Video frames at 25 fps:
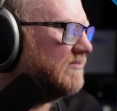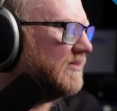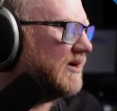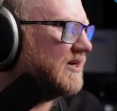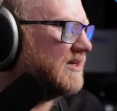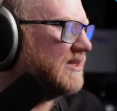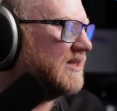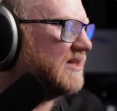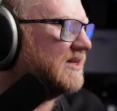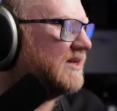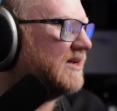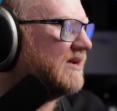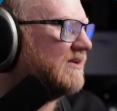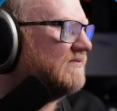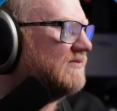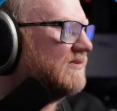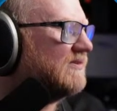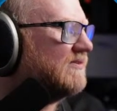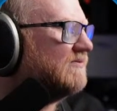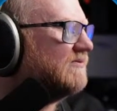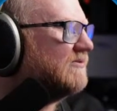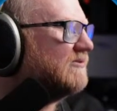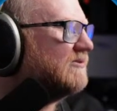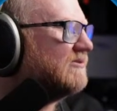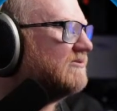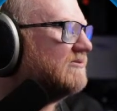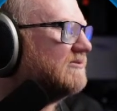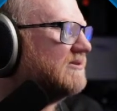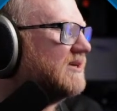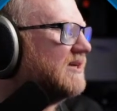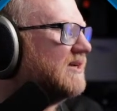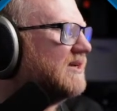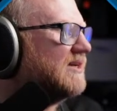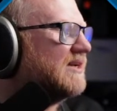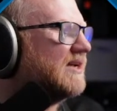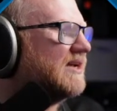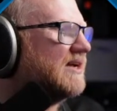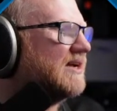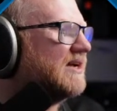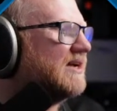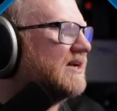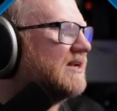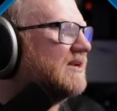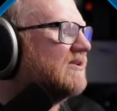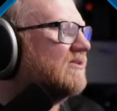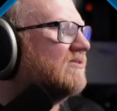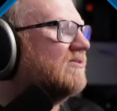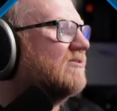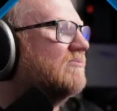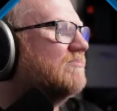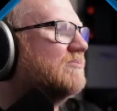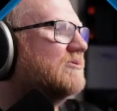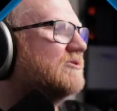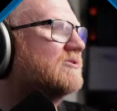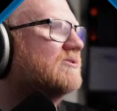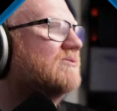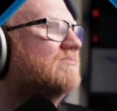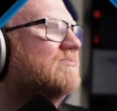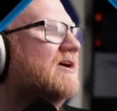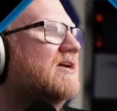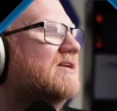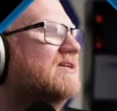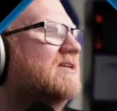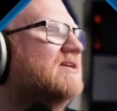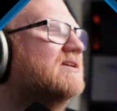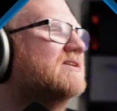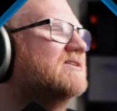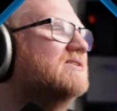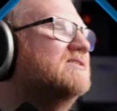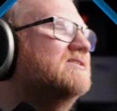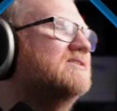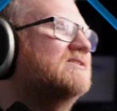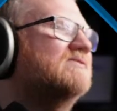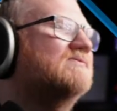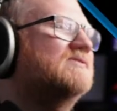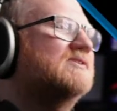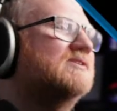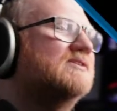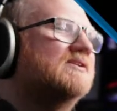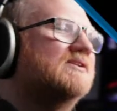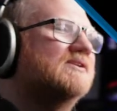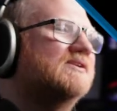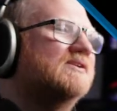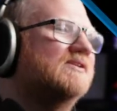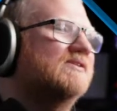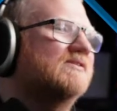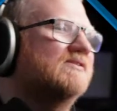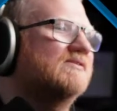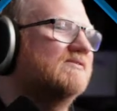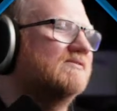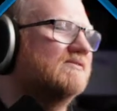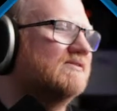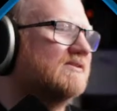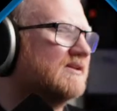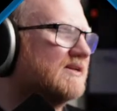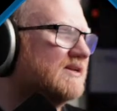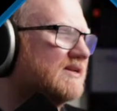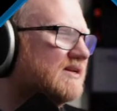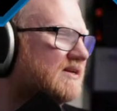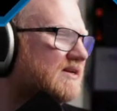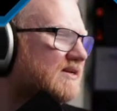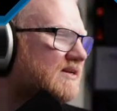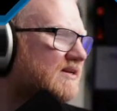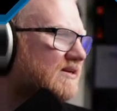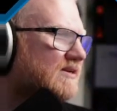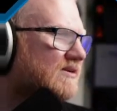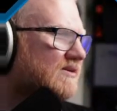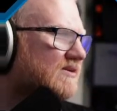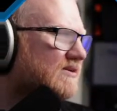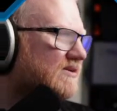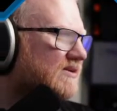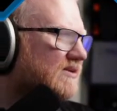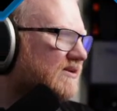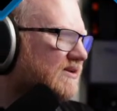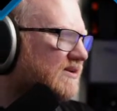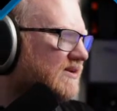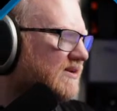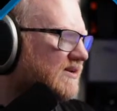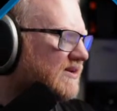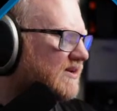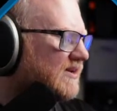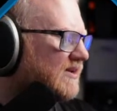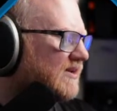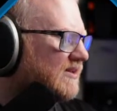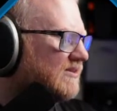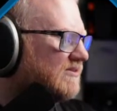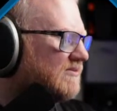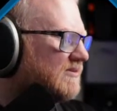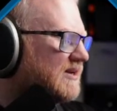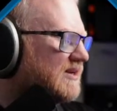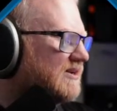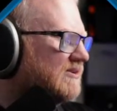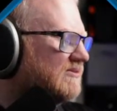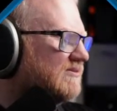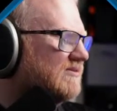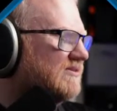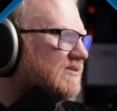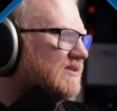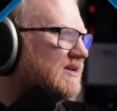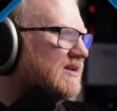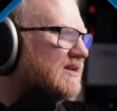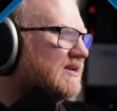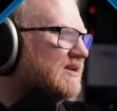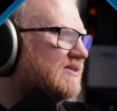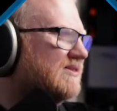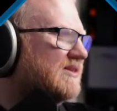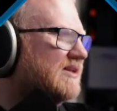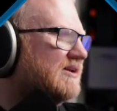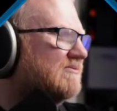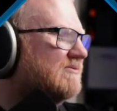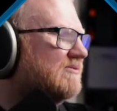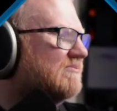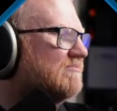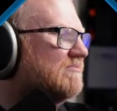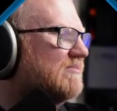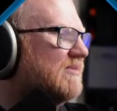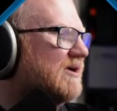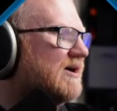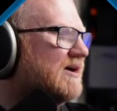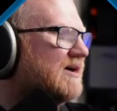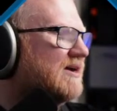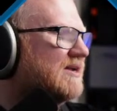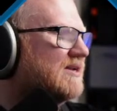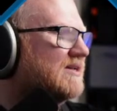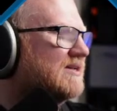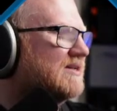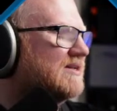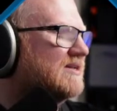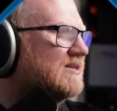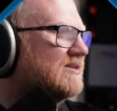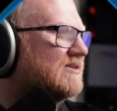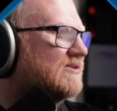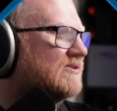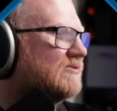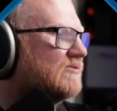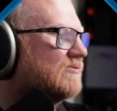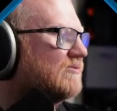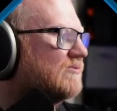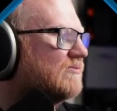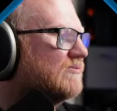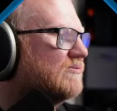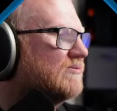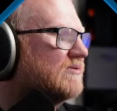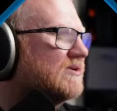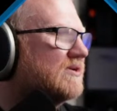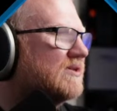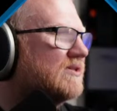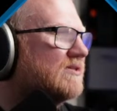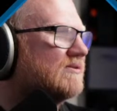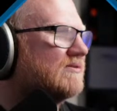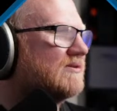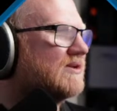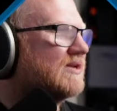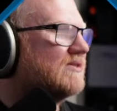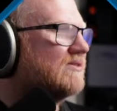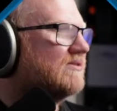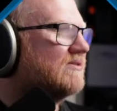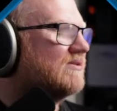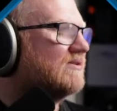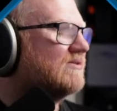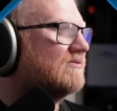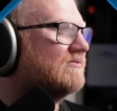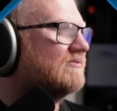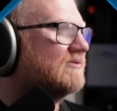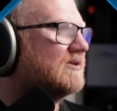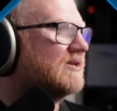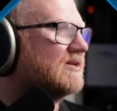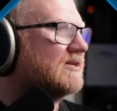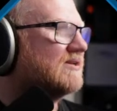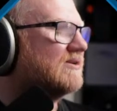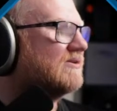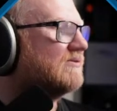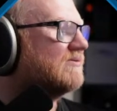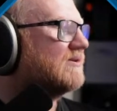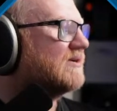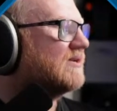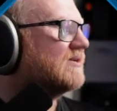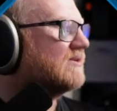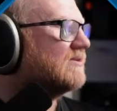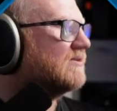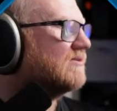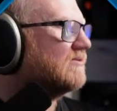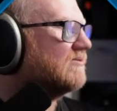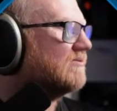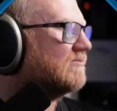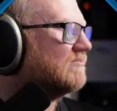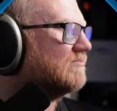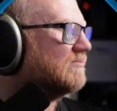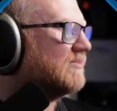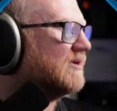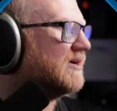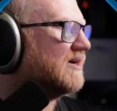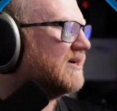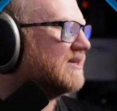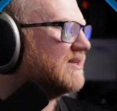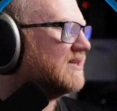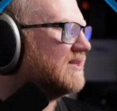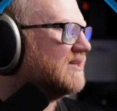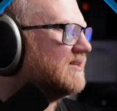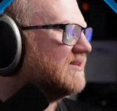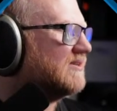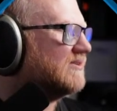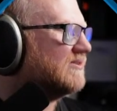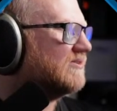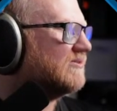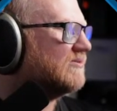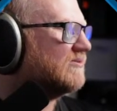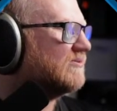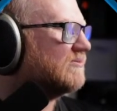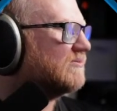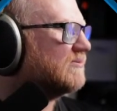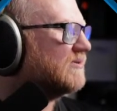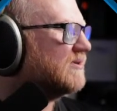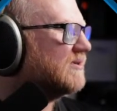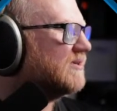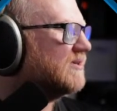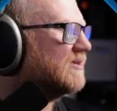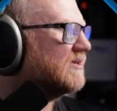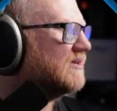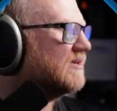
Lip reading: Mod key F is full screen, and super mod key shift C. So I don't see anything with mod Q. So let's see if we can go in and do mod Q.